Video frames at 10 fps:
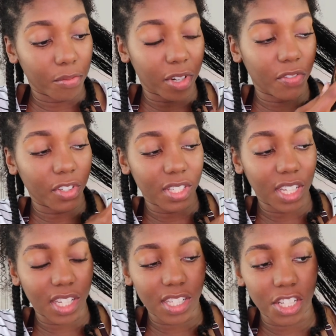But it feels
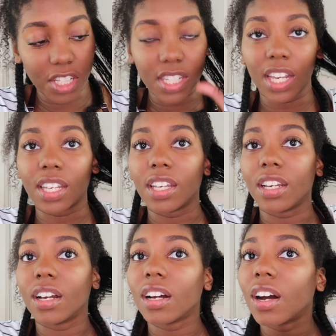like it's just
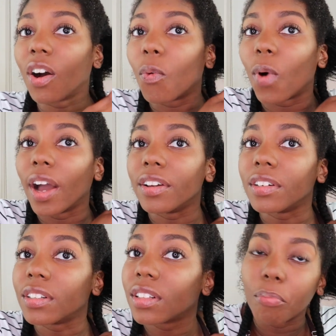taking a
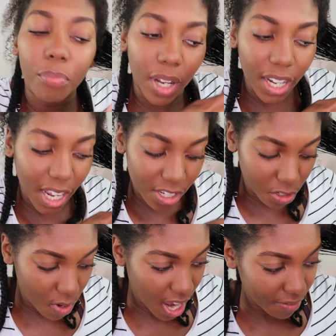while. But I
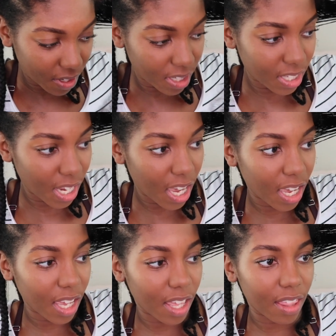do have to
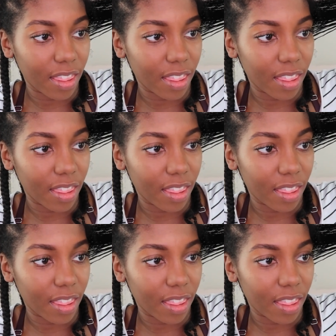say